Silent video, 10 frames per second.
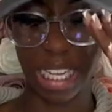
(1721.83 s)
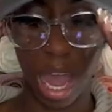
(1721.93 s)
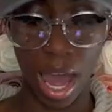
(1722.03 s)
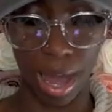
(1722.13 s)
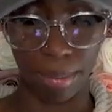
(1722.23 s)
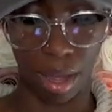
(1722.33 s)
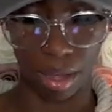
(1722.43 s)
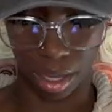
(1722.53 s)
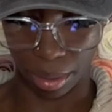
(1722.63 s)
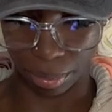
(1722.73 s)
y'all had bought a
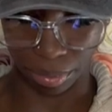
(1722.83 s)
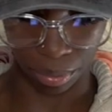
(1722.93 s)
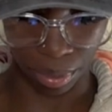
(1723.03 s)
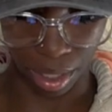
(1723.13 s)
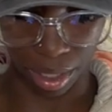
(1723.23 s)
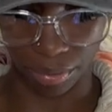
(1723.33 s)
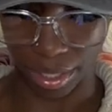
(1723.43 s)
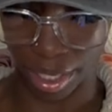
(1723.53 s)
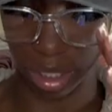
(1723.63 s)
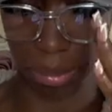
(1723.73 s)
couple of nails